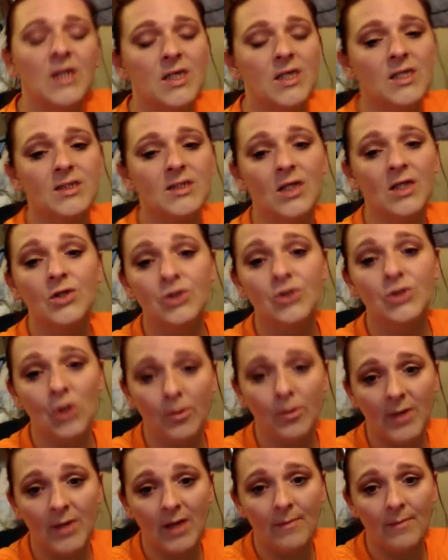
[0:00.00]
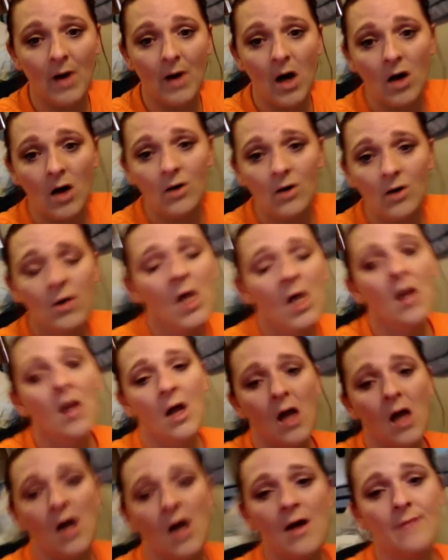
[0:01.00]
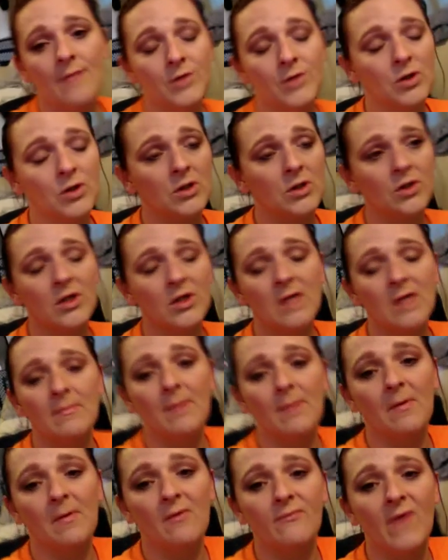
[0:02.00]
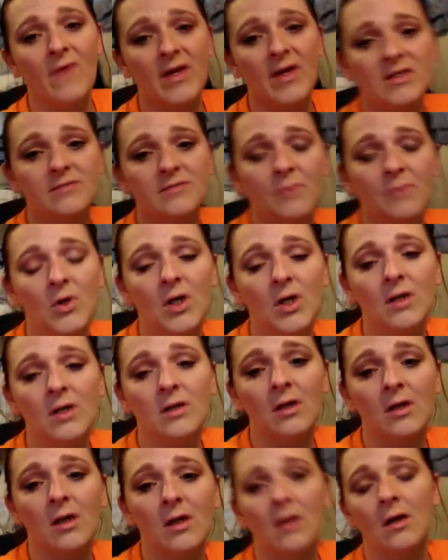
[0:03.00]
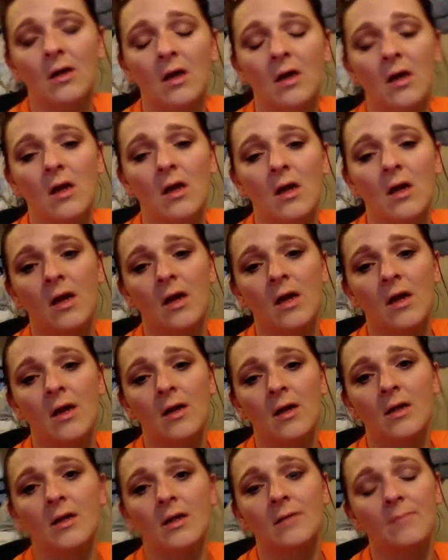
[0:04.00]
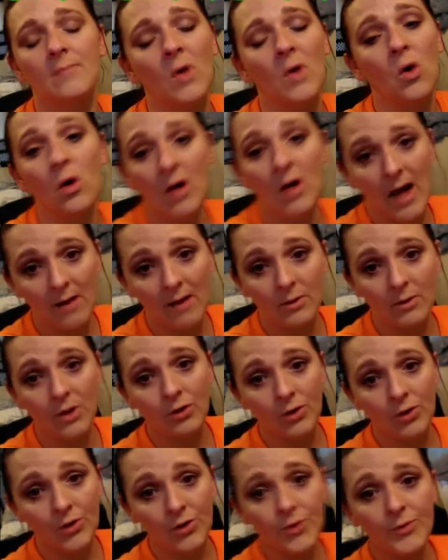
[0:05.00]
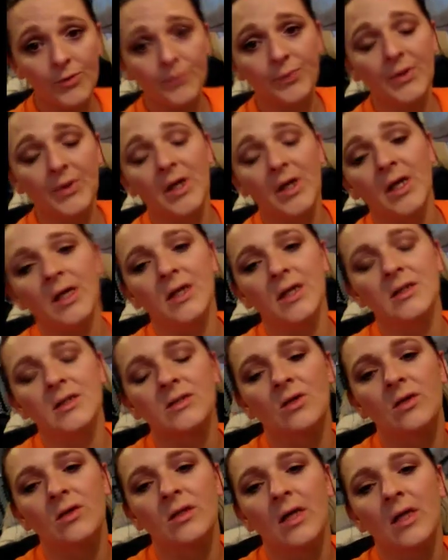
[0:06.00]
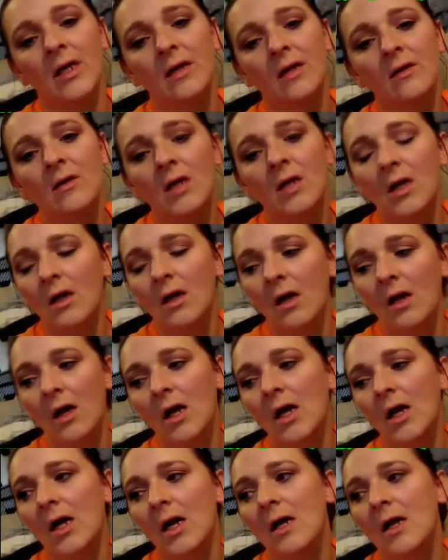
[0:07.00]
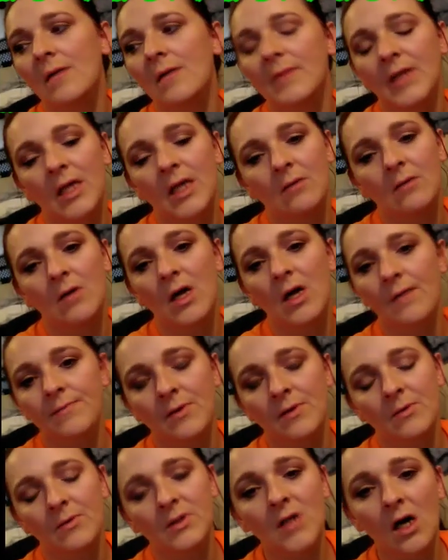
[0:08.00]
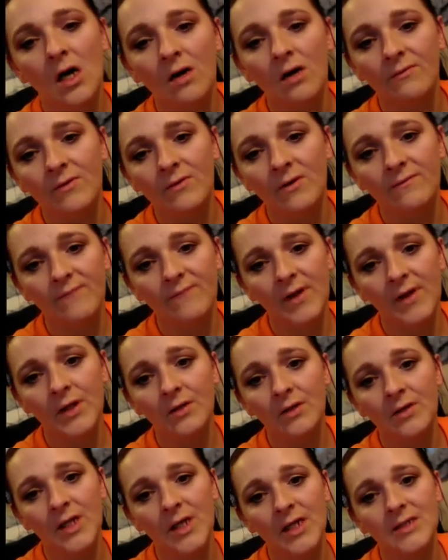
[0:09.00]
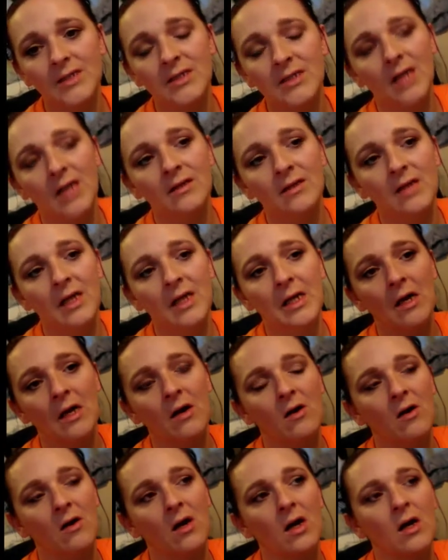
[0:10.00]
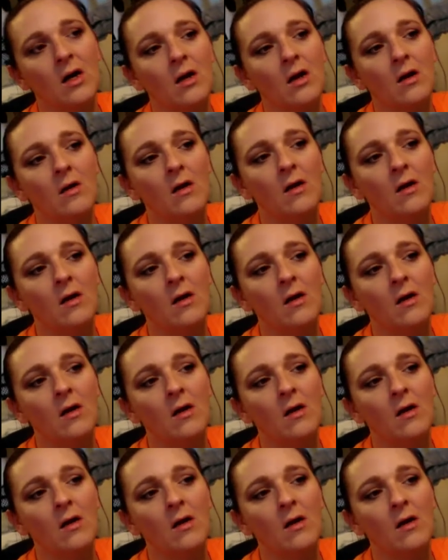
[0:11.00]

is Dubia Paul. You can look him up on Facebook or our group. He is on there, and he will help you with all of your feeder needs, and they are